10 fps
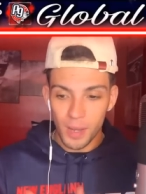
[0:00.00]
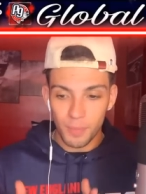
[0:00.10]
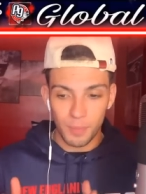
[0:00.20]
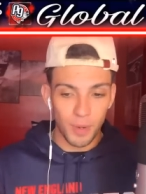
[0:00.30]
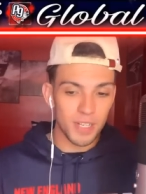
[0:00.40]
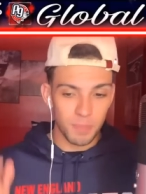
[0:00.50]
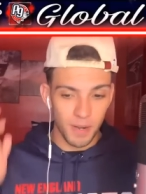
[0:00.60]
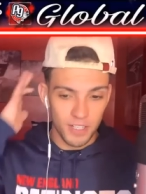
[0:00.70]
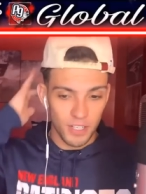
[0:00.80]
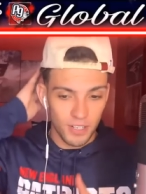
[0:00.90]
But Bryce
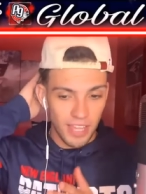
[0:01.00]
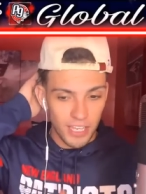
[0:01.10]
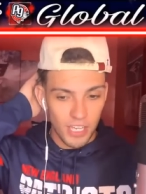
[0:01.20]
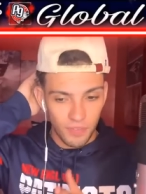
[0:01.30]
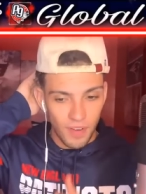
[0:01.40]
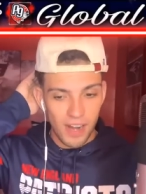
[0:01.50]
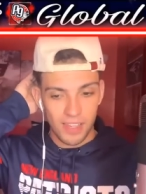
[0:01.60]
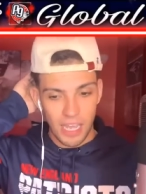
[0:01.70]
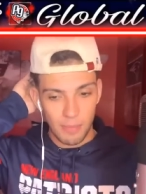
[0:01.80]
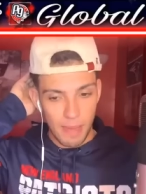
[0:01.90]
Baringer, thank you for finally
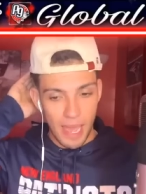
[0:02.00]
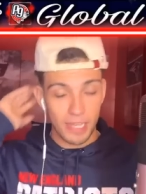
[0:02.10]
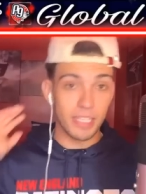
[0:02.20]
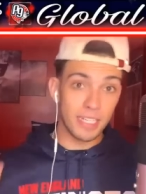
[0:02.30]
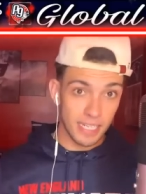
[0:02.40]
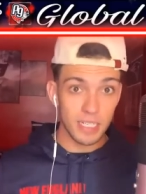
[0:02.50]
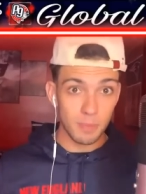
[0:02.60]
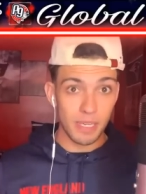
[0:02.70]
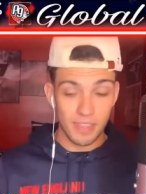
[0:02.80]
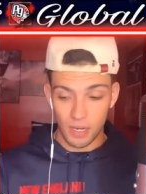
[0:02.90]
coming back. You need to
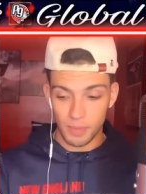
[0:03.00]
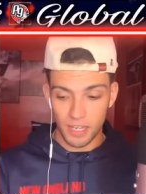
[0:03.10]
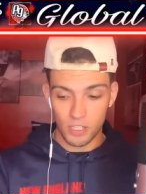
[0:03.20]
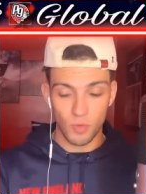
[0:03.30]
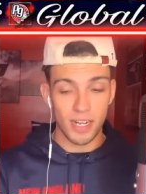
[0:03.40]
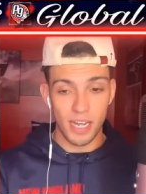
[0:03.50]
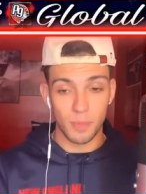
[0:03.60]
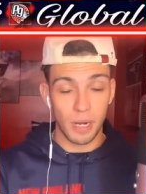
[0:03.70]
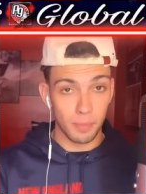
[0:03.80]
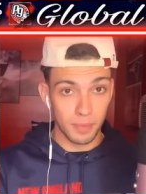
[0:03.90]
be there because right now you're
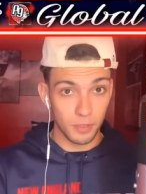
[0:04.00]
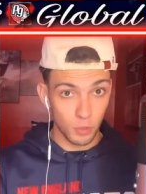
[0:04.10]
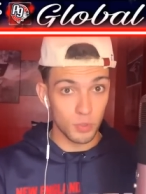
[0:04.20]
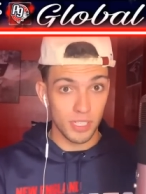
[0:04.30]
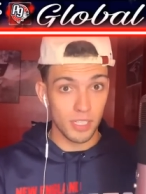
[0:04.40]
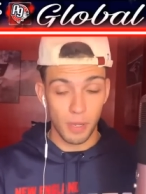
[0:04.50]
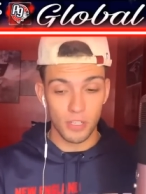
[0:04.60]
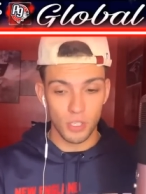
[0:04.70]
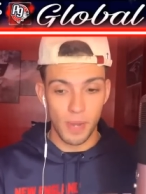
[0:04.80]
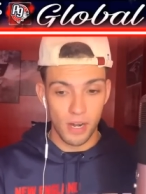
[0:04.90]
probably losing the
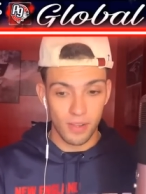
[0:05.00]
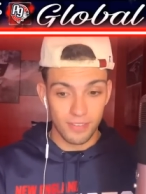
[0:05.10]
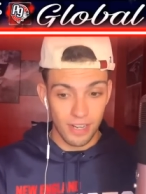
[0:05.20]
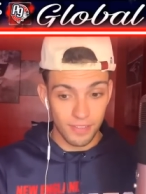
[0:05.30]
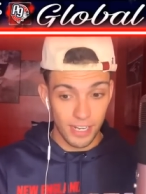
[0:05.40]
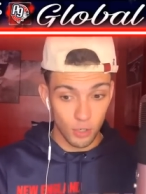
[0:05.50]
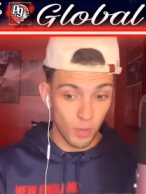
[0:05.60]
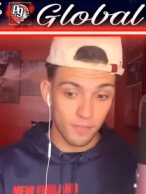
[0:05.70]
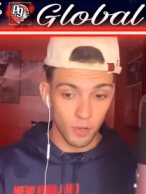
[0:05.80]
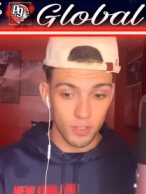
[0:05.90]
punter battle after having a
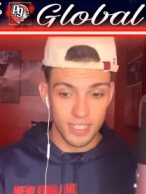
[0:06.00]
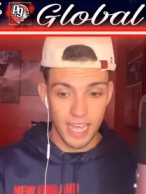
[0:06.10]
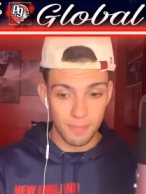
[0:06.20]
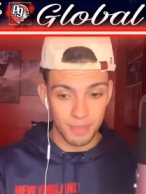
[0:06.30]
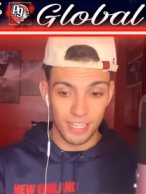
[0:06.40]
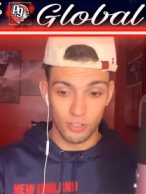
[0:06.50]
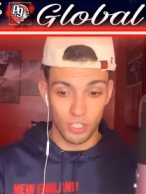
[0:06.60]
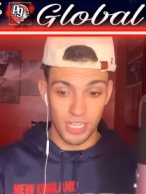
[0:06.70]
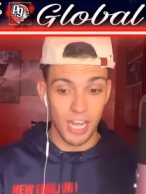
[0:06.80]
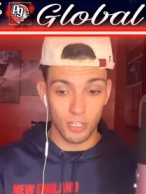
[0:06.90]
great first day, but then
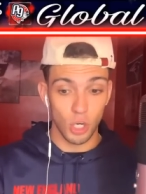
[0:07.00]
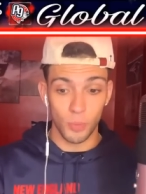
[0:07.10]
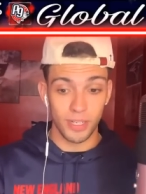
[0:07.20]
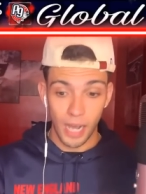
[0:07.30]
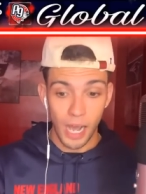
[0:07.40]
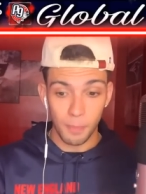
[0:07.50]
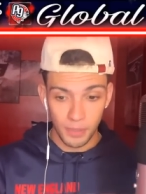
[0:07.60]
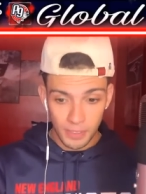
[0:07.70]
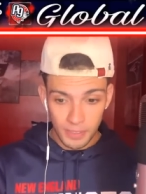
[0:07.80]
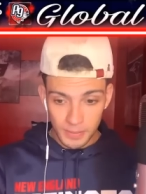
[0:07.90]
just not showing up.
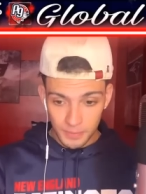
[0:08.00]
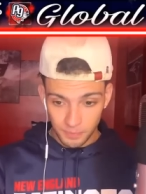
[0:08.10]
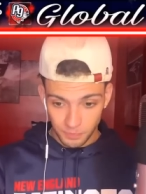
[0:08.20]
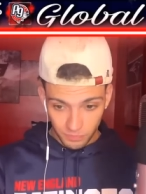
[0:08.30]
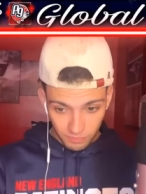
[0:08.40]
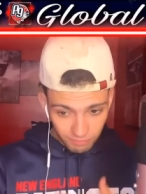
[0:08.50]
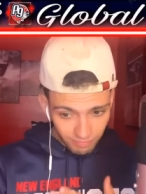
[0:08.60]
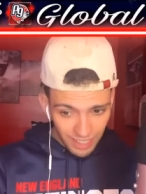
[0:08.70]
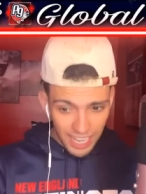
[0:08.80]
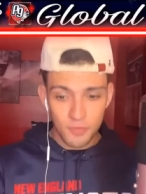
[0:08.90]

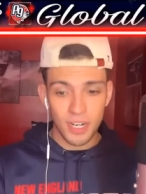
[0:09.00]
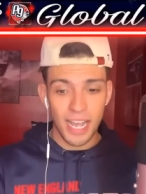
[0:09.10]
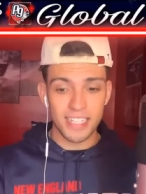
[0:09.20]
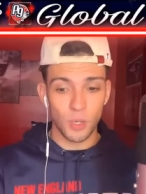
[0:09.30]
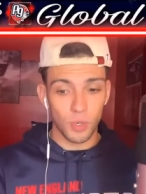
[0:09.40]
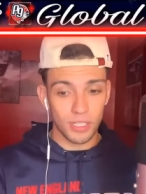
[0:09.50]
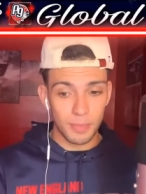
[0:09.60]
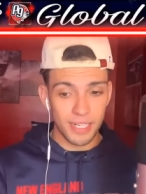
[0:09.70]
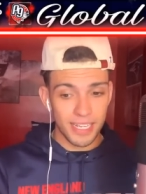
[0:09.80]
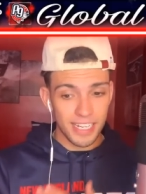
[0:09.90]
As for guys that were
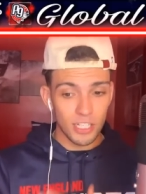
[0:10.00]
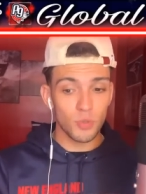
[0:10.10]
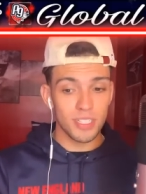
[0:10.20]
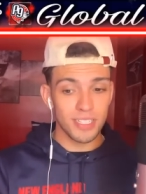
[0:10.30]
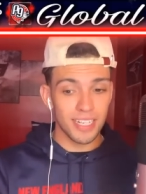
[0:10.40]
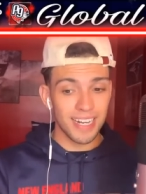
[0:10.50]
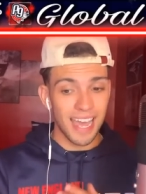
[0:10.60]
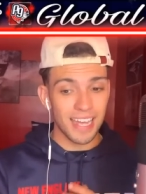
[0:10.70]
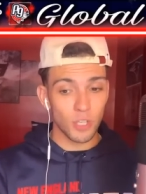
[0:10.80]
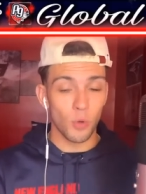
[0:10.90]
limited, interesting
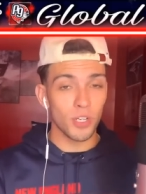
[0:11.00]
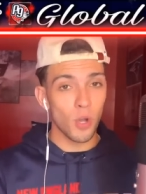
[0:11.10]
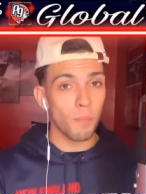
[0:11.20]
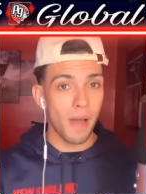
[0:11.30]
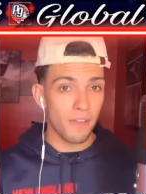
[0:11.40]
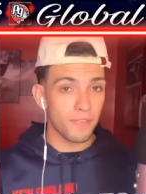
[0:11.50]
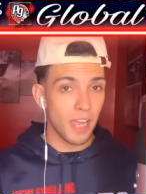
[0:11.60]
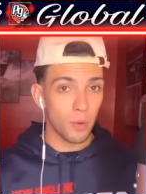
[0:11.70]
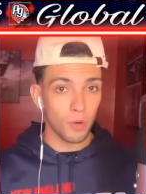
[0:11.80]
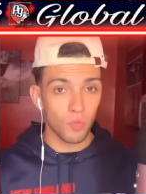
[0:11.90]
Atonio Mafi,
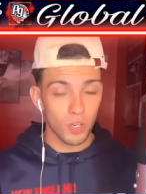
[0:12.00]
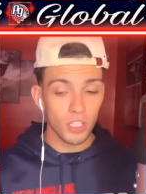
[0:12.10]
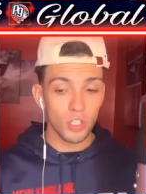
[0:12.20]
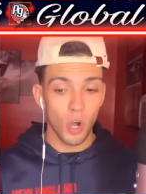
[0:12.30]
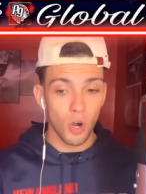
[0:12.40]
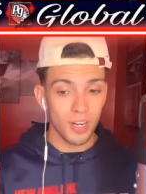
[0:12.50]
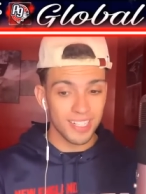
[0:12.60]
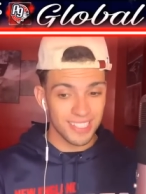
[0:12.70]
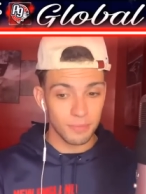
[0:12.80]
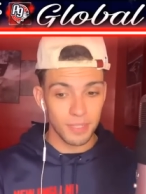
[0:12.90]
our rookie guard, it
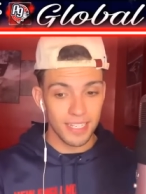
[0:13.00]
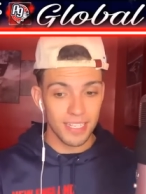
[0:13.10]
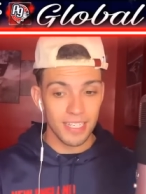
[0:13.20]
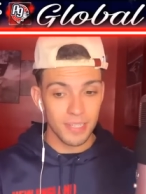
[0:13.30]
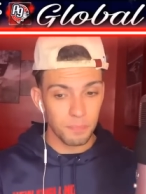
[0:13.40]
seems like he